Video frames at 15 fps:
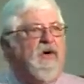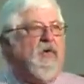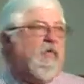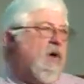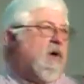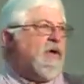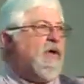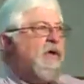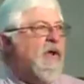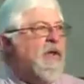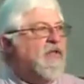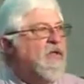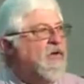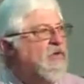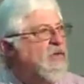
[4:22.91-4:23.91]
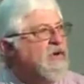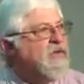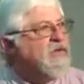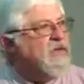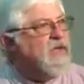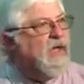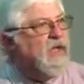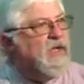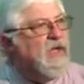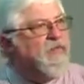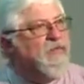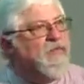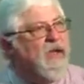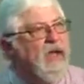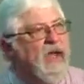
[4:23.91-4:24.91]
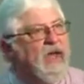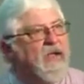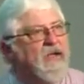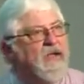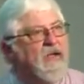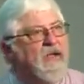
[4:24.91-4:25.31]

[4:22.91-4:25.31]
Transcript: walking out the doors and not coming back.